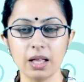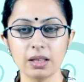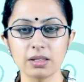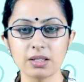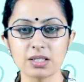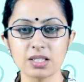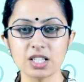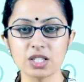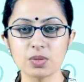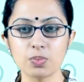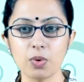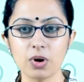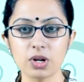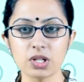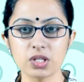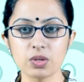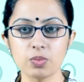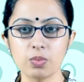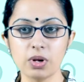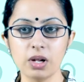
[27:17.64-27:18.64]
This is
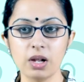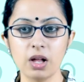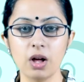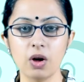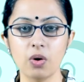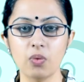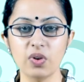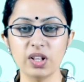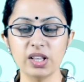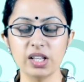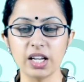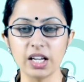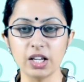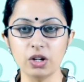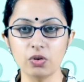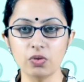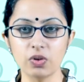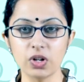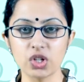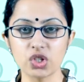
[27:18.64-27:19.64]
possible with
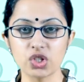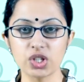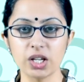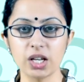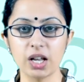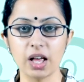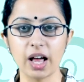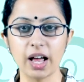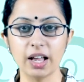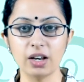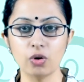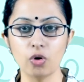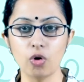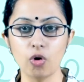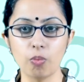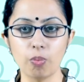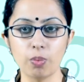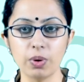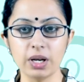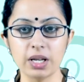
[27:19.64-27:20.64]
innovation and
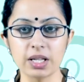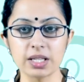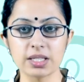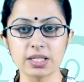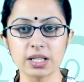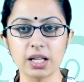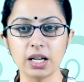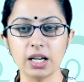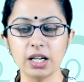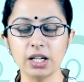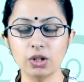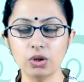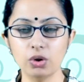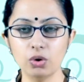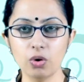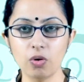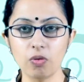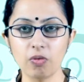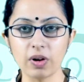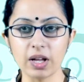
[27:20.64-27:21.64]
openness in
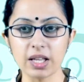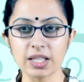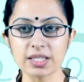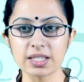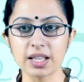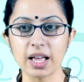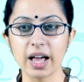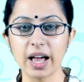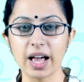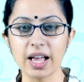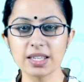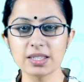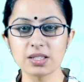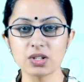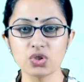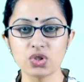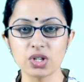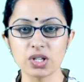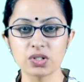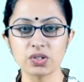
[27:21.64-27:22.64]
two ways as
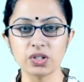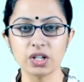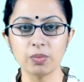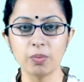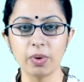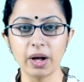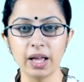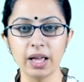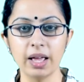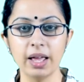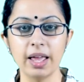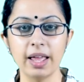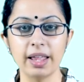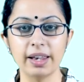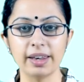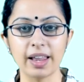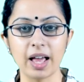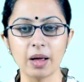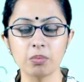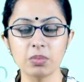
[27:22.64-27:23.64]
suggested by
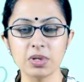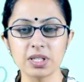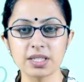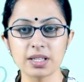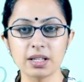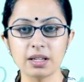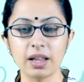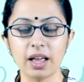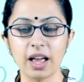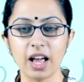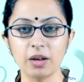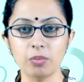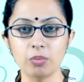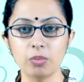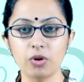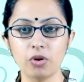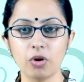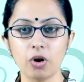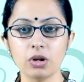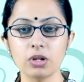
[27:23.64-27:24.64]
Nambison and
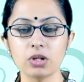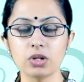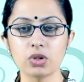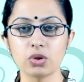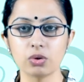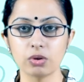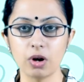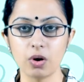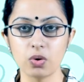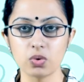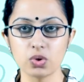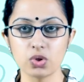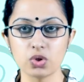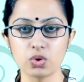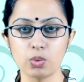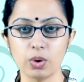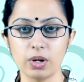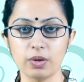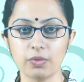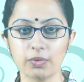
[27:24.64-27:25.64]
Biron
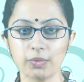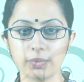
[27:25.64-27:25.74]
2012.